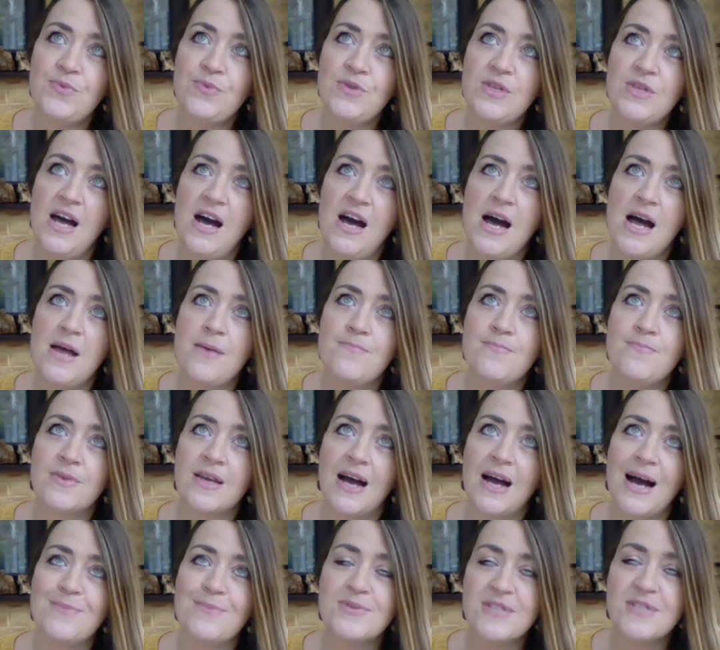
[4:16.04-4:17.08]
I'm
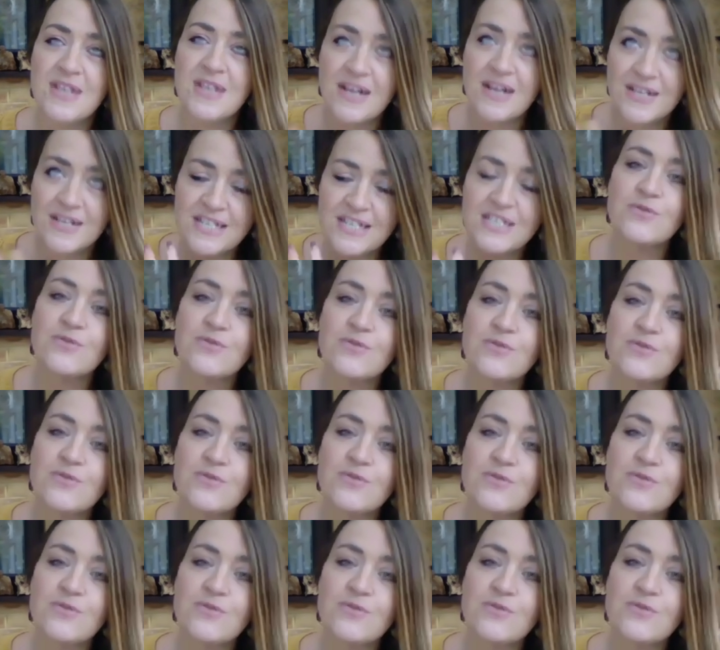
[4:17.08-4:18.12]
starting to
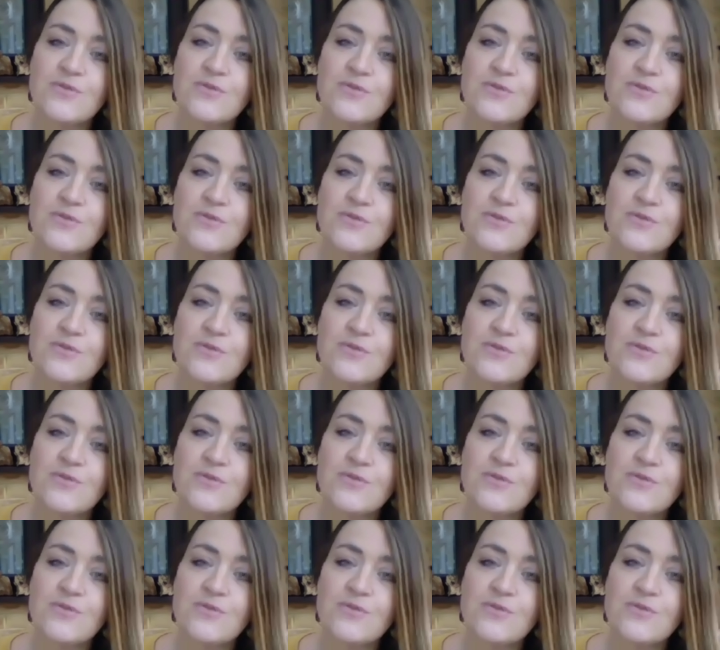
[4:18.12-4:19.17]
enjoy elements
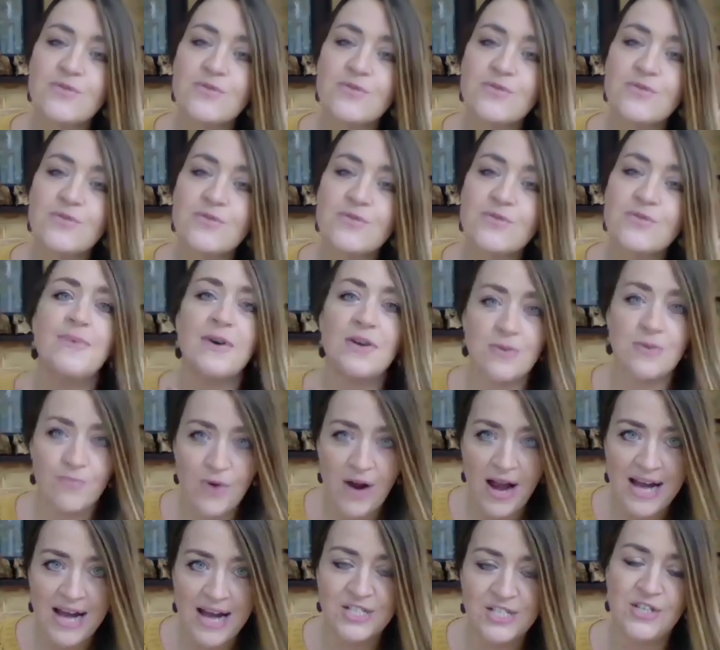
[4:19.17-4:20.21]
of it, but trying to
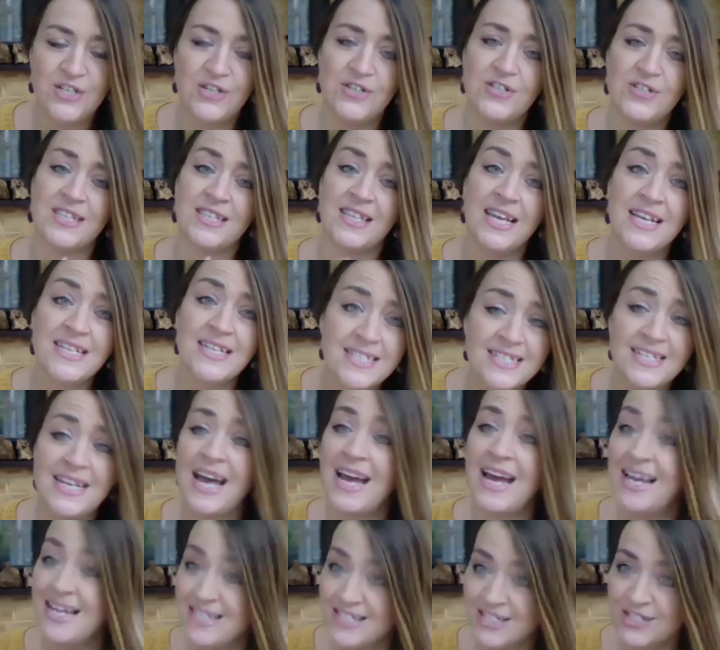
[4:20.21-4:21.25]
build a brand using
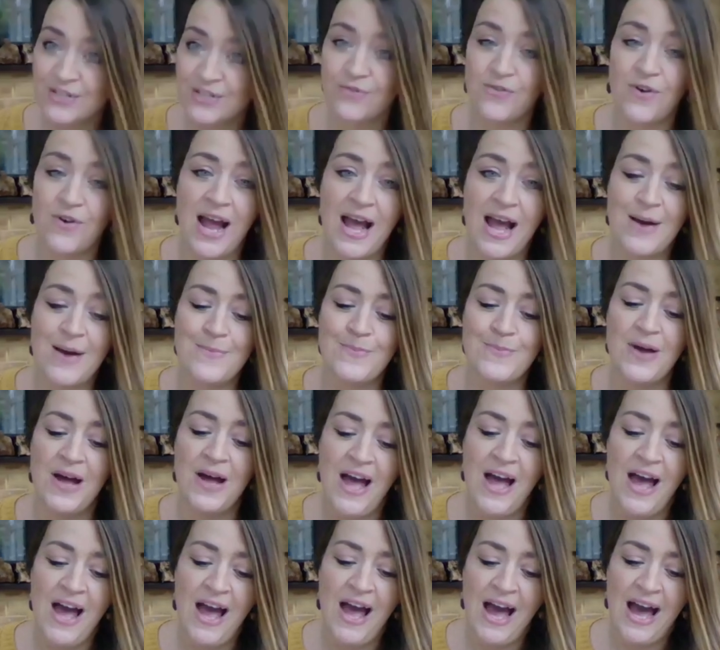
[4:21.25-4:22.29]
the internet,
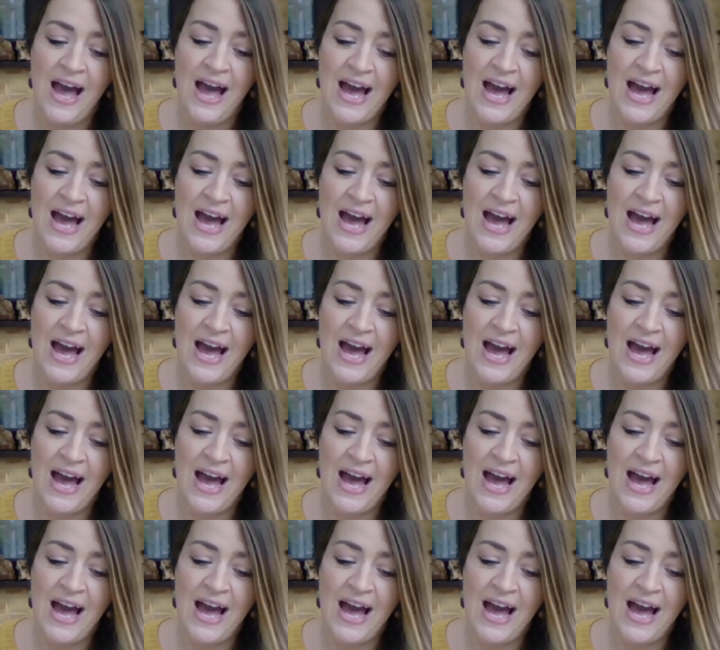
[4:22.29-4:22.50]
Instagram,